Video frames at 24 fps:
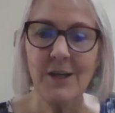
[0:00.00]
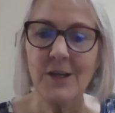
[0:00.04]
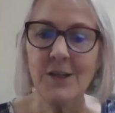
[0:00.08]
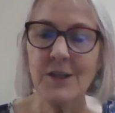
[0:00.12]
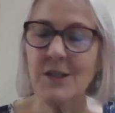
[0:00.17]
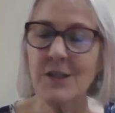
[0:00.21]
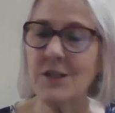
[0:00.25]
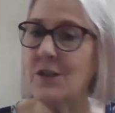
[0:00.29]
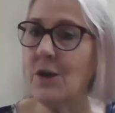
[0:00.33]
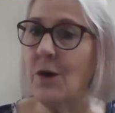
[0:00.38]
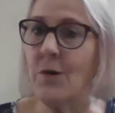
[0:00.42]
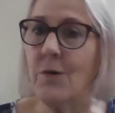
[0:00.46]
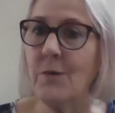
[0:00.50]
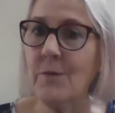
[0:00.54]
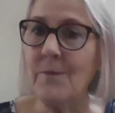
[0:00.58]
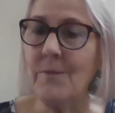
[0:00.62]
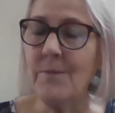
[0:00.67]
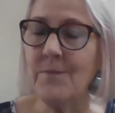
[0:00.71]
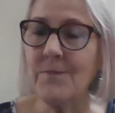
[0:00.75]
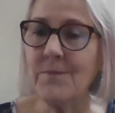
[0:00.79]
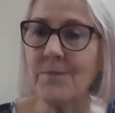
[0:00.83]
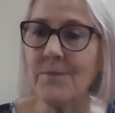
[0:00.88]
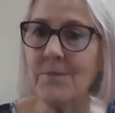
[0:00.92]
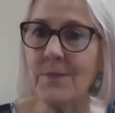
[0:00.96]
So
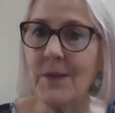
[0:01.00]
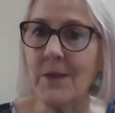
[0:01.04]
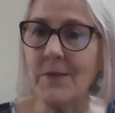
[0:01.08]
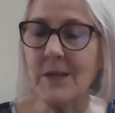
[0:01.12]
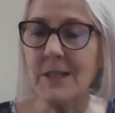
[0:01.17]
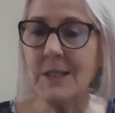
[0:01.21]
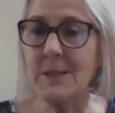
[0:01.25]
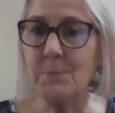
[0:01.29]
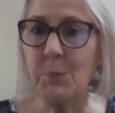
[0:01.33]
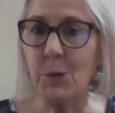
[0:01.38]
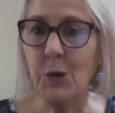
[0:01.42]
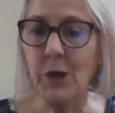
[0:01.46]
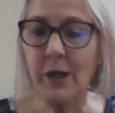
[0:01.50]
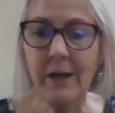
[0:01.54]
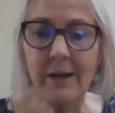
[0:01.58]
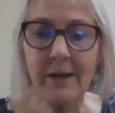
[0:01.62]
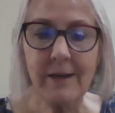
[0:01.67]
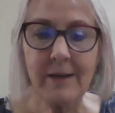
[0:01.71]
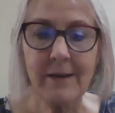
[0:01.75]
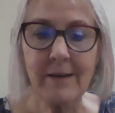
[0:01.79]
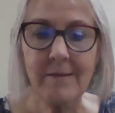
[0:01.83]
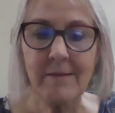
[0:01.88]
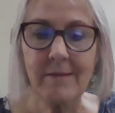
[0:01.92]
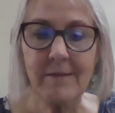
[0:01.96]
this
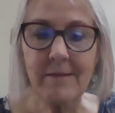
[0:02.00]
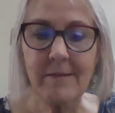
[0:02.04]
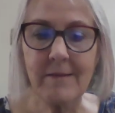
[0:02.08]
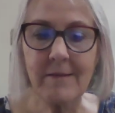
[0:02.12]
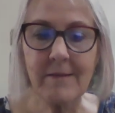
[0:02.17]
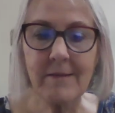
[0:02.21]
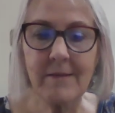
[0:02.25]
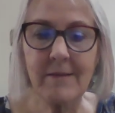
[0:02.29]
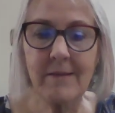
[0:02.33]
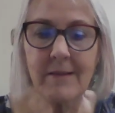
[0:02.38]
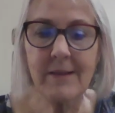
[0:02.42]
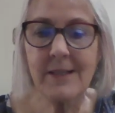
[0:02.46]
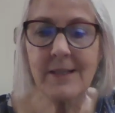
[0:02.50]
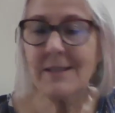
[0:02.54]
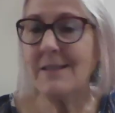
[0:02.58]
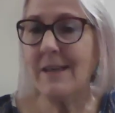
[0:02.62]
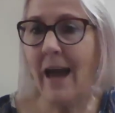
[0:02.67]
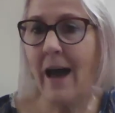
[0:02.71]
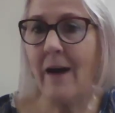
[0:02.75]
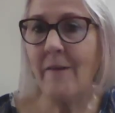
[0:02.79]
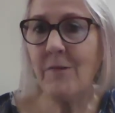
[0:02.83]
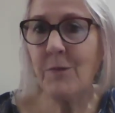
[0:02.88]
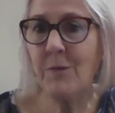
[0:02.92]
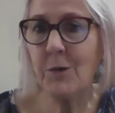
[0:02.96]
book, this
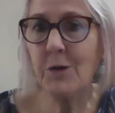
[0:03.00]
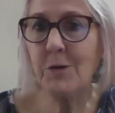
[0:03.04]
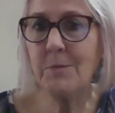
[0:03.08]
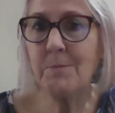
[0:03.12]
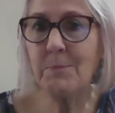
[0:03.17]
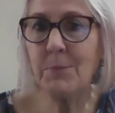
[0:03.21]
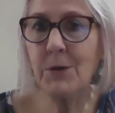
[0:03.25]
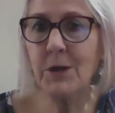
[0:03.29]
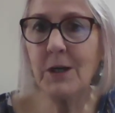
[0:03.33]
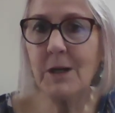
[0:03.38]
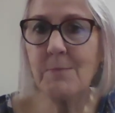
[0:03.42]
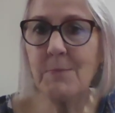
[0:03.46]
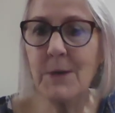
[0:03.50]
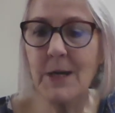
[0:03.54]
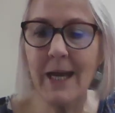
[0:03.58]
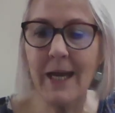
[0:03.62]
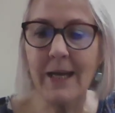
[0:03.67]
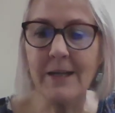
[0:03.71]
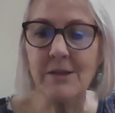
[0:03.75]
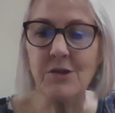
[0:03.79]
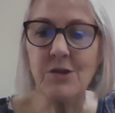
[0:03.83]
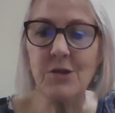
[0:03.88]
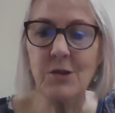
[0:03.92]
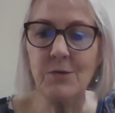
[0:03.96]
F word book,
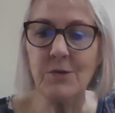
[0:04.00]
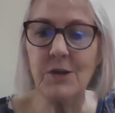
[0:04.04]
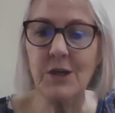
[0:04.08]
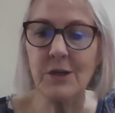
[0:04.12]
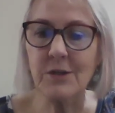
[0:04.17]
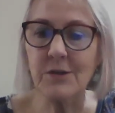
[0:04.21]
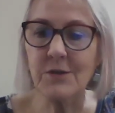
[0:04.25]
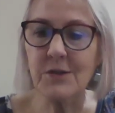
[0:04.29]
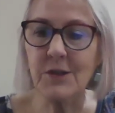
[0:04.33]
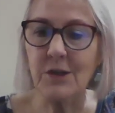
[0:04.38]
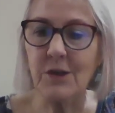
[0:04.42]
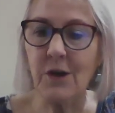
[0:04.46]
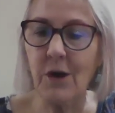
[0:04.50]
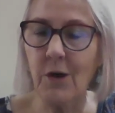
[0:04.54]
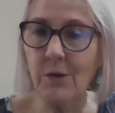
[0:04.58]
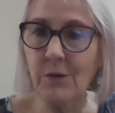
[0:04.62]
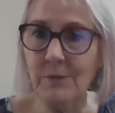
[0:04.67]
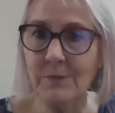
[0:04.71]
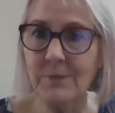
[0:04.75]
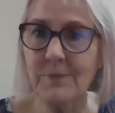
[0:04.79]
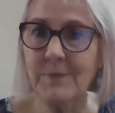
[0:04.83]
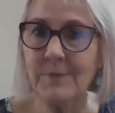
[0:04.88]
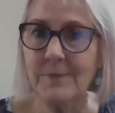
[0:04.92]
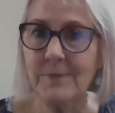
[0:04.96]
began 2 years
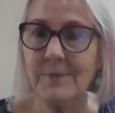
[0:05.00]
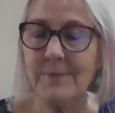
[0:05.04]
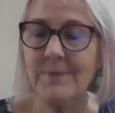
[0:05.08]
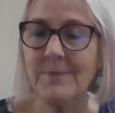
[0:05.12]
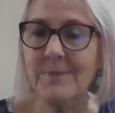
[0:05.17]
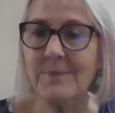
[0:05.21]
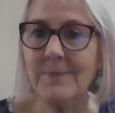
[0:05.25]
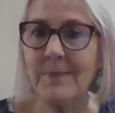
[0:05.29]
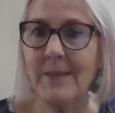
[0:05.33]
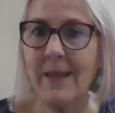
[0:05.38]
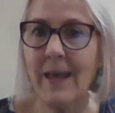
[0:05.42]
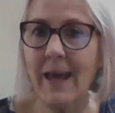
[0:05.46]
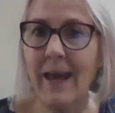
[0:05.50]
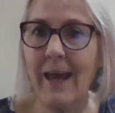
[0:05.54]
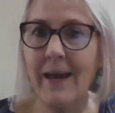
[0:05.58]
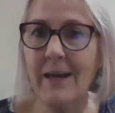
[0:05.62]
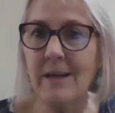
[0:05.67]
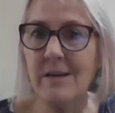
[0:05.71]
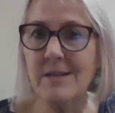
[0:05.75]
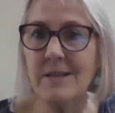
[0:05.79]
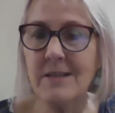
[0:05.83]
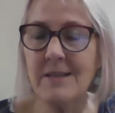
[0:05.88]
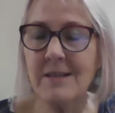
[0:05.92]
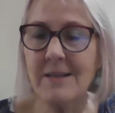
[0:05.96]
ago,
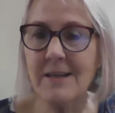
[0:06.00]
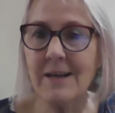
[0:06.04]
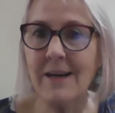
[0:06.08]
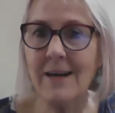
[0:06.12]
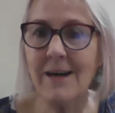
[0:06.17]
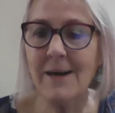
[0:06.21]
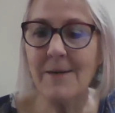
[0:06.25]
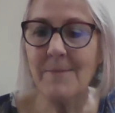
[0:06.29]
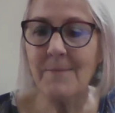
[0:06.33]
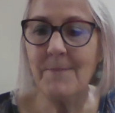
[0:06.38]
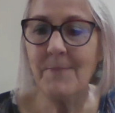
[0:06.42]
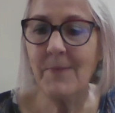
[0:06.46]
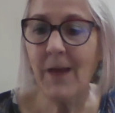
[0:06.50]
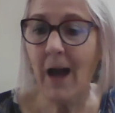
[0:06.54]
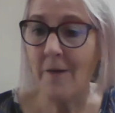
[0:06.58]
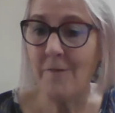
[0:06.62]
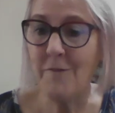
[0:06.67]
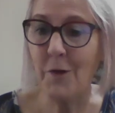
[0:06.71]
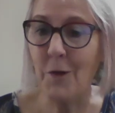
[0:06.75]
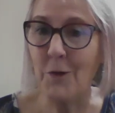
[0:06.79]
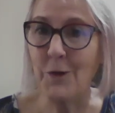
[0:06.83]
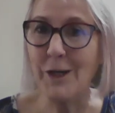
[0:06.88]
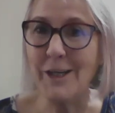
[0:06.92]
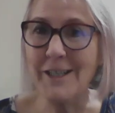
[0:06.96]
and I
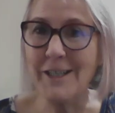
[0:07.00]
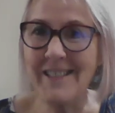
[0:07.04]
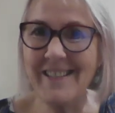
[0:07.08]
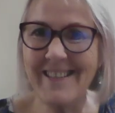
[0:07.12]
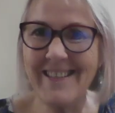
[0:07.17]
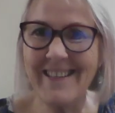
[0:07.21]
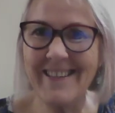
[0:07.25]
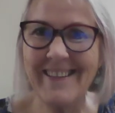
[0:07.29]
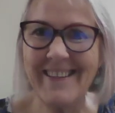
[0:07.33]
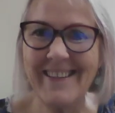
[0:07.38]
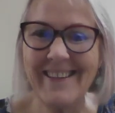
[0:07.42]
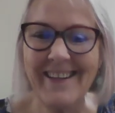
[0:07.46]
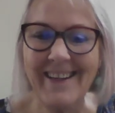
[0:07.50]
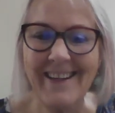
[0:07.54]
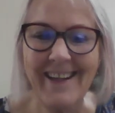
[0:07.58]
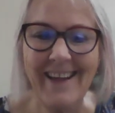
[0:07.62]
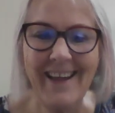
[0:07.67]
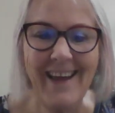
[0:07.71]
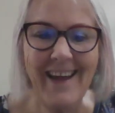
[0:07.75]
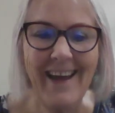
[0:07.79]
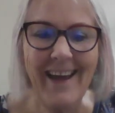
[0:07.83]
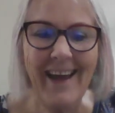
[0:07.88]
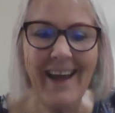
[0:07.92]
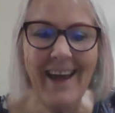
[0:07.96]
focused,
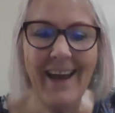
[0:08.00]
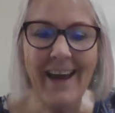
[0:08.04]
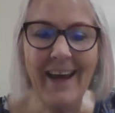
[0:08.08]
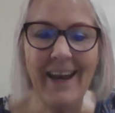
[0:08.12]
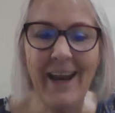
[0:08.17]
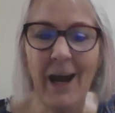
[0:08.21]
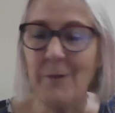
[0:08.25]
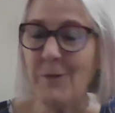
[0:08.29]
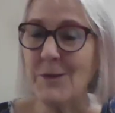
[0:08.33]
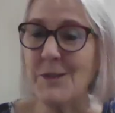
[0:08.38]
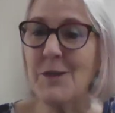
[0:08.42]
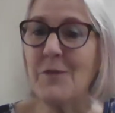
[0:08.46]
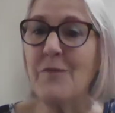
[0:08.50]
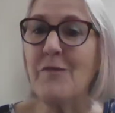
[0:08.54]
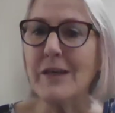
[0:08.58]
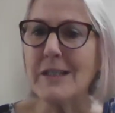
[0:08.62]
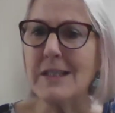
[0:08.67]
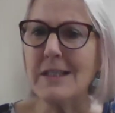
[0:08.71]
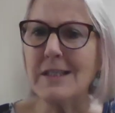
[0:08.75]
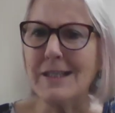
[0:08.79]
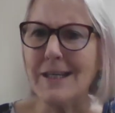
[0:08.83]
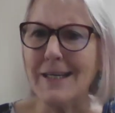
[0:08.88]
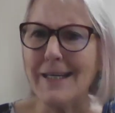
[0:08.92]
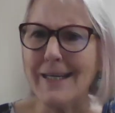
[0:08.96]
and I was
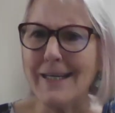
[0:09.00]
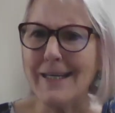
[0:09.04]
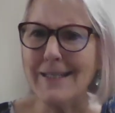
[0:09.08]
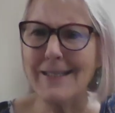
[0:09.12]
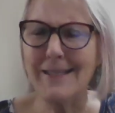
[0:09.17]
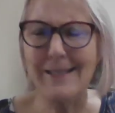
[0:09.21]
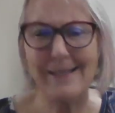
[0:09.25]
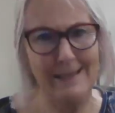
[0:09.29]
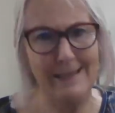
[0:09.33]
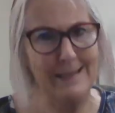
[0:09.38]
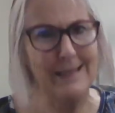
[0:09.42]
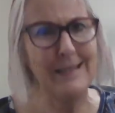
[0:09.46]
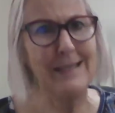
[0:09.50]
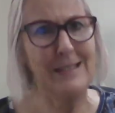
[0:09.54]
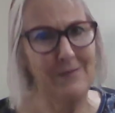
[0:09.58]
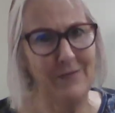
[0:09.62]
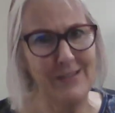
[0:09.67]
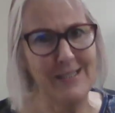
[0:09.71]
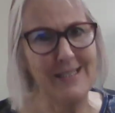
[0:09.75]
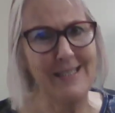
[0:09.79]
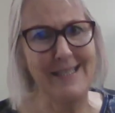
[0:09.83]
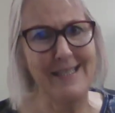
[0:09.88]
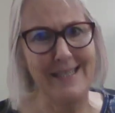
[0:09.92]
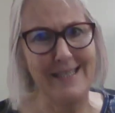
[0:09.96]
fastidious
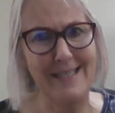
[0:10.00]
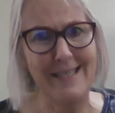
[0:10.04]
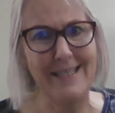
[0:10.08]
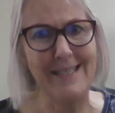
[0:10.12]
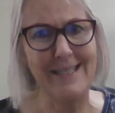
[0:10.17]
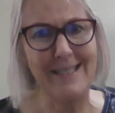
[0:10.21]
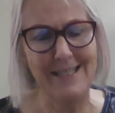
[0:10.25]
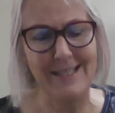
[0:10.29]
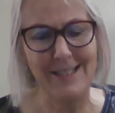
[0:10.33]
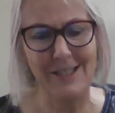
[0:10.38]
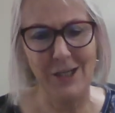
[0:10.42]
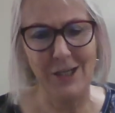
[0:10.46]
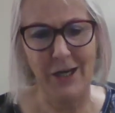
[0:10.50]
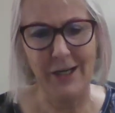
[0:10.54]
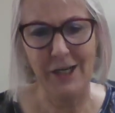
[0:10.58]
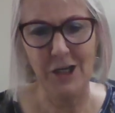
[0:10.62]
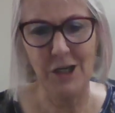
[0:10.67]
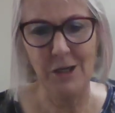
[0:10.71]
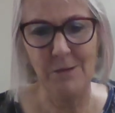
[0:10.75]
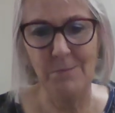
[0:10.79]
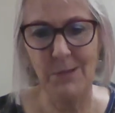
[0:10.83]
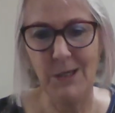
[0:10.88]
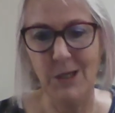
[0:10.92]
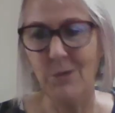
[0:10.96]
as Donna
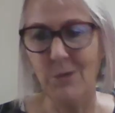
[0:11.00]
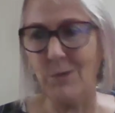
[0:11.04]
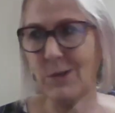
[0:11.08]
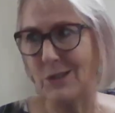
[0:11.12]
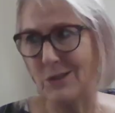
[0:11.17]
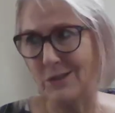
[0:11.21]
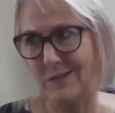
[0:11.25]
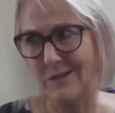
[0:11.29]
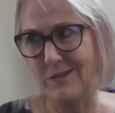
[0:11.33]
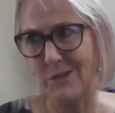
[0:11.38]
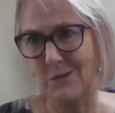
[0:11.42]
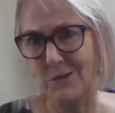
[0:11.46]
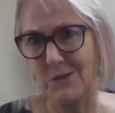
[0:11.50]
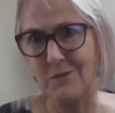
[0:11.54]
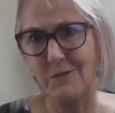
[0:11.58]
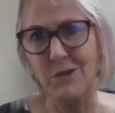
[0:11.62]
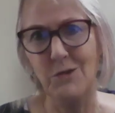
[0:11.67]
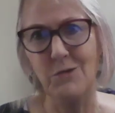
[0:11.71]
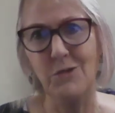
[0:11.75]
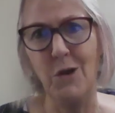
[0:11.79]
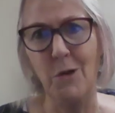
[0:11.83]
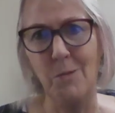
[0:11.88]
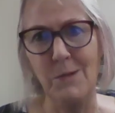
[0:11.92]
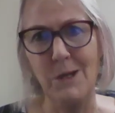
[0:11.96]
can be, which those of
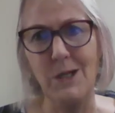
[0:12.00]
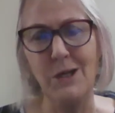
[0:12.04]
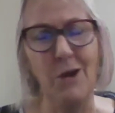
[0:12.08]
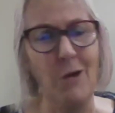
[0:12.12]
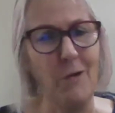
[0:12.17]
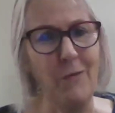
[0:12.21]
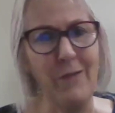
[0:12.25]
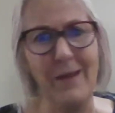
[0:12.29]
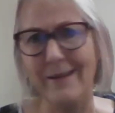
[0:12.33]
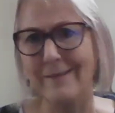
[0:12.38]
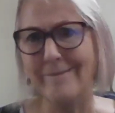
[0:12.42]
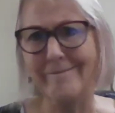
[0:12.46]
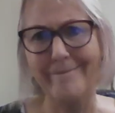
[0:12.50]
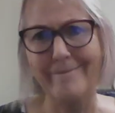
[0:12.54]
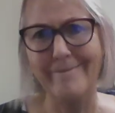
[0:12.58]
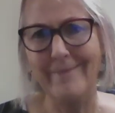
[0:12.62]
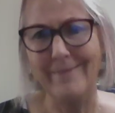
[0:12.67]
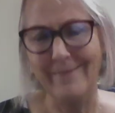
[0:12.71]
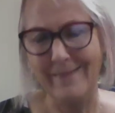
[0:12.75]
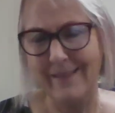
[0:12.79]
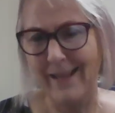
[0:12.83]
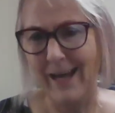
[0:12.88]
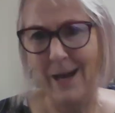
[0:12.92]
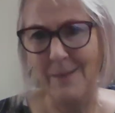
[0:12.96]
you know me know that
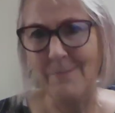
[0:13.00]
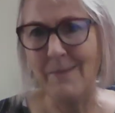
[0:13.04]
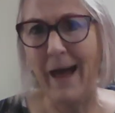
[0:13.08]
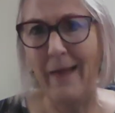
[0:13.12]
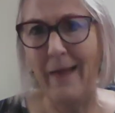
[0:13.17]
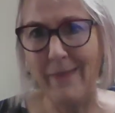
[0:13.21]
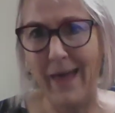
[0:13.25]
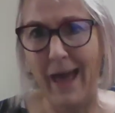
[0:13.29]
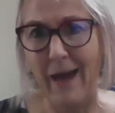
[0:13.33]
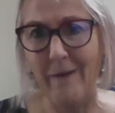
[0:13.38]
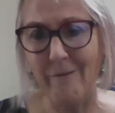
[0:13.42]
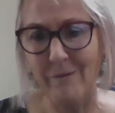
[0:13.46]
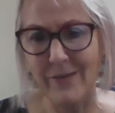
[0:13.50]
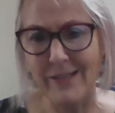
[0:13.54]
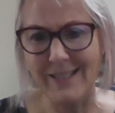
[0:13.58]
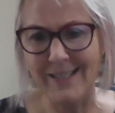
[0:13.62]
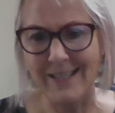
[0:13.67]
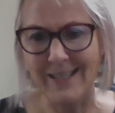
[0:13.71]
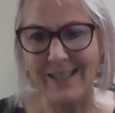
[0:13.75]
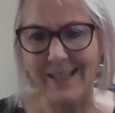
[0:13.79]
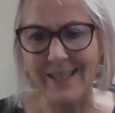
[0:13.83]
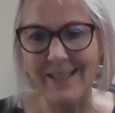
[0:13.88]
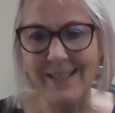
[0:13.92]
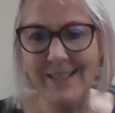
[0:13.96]
I'm not that
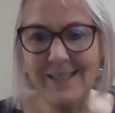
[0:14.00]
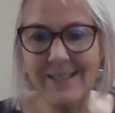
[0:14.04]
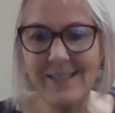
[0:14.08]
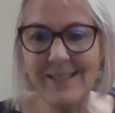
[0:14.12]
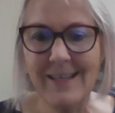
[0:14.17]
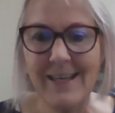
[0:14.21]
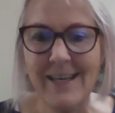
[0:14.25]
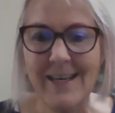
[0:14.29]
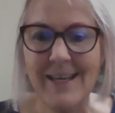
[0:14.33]
fastidious,